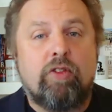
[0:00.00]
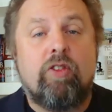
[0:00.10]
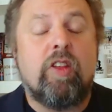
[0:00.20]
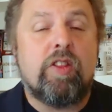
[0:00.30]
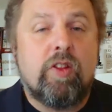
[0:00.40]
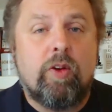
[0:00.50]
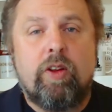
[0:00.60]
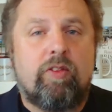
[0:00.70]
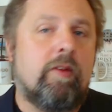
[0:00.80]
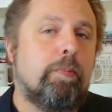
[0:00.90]
She's at
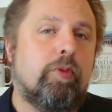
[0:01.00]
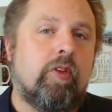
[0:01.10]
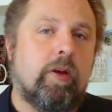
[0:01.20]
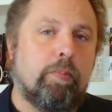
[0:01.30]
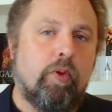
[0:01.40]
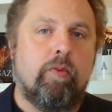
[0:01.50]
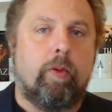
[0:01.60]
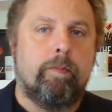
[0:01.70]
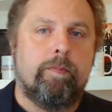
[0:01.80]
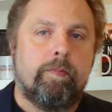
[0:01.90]
thirty-seven percent
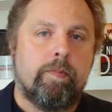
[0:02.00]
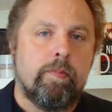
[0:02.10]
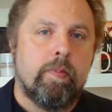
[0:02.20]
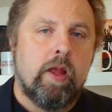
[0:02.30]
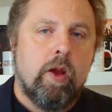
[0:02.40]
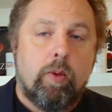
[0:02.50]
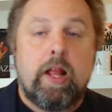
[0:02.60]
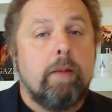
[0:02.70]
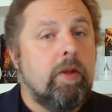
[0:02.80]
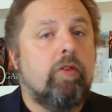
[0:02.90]
approval. What
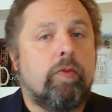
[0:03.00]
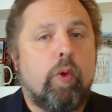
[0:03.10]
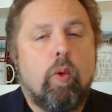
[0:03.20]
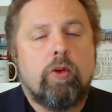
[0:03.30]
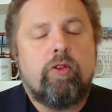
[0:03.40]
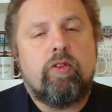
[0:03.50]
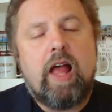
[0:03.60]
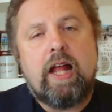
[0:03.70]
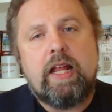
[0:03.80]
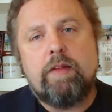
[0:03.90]
that means, of course, is
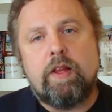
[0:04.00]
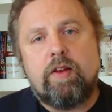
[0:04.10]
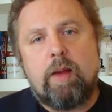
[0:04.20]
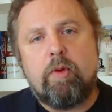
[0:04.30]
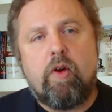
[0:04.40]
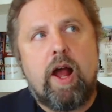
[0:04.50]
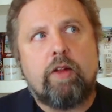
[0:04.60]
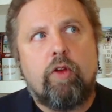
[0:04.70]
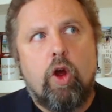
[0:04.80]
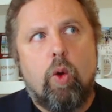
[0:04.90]
that if the
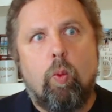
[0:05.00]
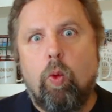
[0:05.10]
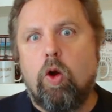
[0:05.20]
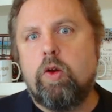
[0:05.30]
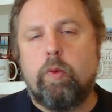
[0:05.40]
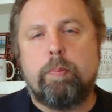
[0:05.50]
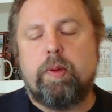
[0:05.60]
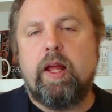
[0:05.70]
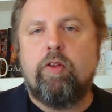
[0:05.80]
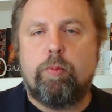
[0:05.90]
Democrats were to
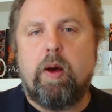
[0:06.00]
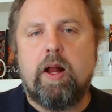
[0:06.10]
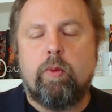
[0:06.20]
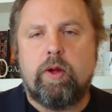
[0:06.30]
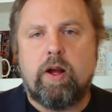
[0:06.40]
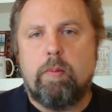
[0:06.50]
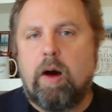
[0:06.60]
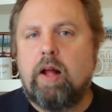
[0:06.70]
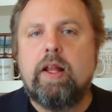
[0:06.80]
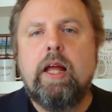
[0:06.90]
replace Biden with
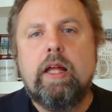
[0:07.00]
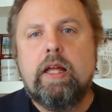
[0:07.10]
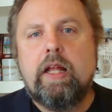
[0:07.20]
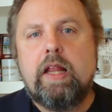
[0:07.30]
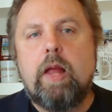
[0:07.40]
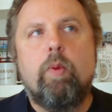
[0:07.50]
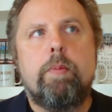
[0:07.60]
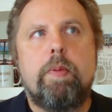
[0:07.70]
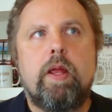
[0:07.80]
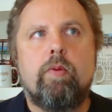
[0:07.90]
Kamala, they
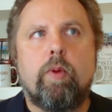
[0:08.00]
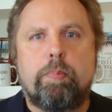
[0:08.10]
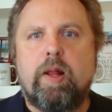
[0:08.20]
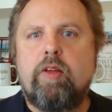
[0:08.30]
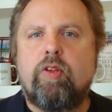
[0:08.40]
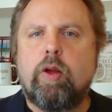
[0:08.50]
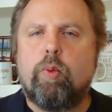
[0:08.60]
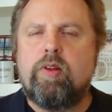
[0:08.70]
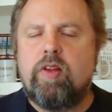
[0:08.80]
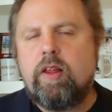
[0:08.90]
would be replacing a
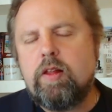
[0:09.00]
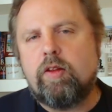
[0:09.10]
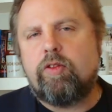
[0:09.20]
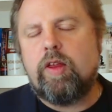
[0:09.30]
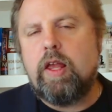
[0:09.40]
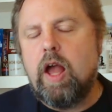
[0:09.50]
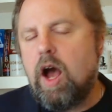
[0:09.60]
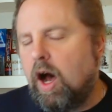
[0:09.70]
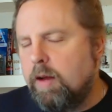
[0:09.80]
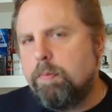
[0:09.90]
ridiculously
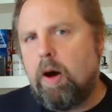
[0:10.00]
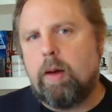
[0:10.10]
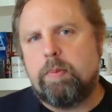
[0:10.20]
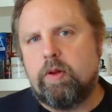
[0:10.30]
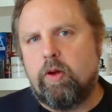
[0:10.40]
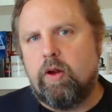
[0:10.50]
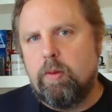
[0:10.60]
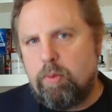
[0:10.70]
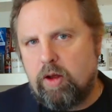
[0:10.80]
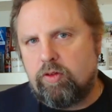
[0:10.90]
unpopular
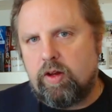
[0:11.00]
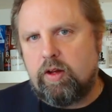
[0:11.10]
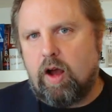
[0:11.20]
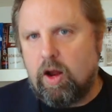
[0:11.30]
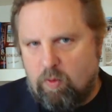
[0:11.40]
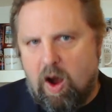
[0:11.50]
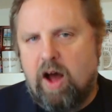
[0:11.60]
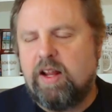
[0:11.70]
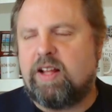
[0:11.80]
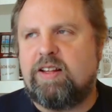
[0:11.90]
president,
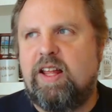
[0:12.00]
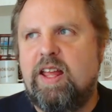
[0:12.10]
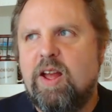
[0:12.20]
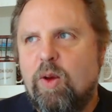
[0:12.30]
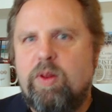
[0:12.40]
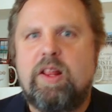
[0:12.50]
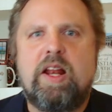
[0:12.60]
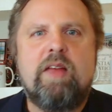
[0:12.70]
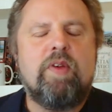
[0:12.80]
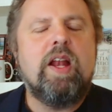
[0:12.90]
ironically, with
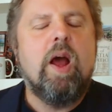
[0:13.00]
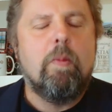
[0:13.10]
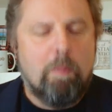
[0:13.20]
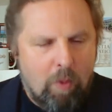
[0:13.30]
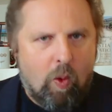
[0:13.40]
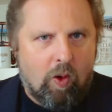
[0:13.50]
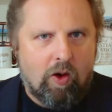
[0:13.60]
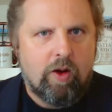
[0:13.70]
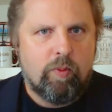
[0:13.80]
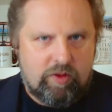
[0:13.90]
an even
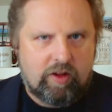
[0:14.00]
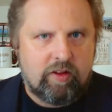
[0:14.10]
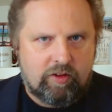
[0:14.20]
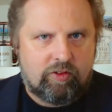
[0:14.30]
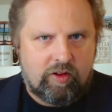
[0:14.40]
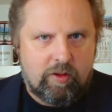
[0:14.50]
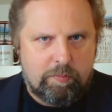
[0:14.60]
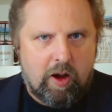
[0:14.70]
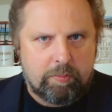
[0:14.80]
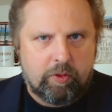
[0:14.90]
more ridiculously
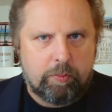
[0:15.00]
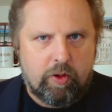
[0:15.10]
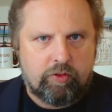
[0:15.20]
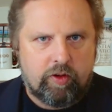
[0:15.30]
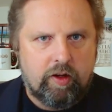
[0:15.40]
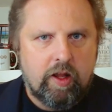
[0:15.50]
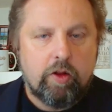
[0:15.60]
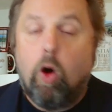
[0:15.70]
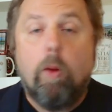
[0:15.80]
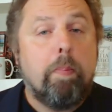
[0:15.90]
unpopular president.
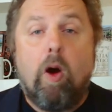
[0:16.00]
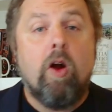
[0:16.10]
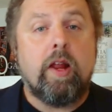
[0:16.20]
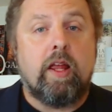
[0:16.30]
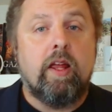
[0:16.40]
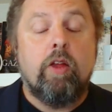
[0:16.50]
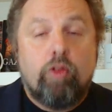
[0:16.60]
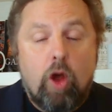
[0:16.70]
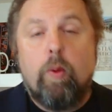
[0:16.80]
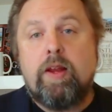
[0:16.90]
The whole party
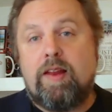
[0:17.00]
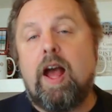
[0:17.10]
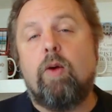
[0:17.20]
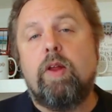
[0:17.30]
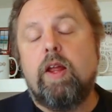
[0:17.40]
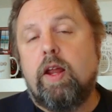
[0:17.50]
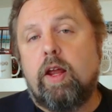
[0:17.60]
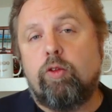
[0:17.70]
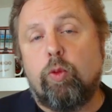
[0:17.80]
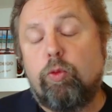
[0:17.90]
is going down
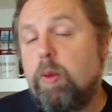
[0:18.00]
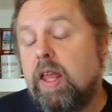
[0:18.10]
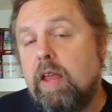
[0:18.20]
as we speak.